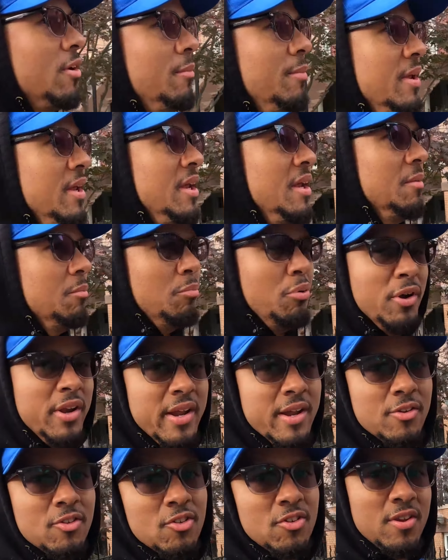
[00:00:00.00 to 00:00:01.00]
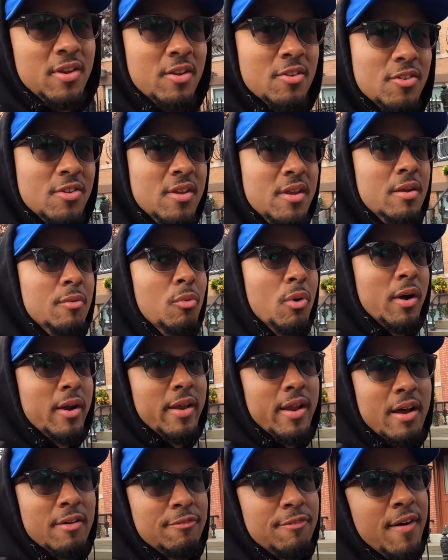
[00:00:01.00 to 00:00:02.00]
it's going to be pretty interesting to see
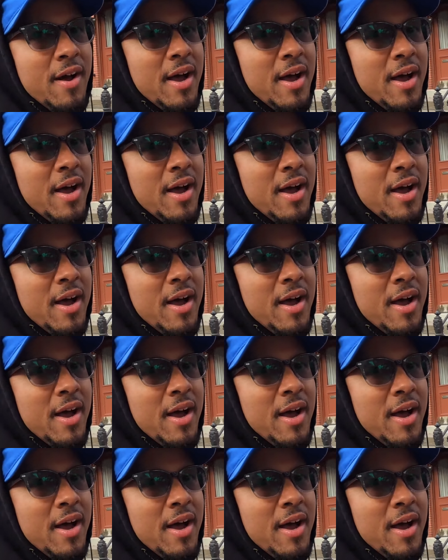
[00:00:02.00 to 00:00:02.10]
what can I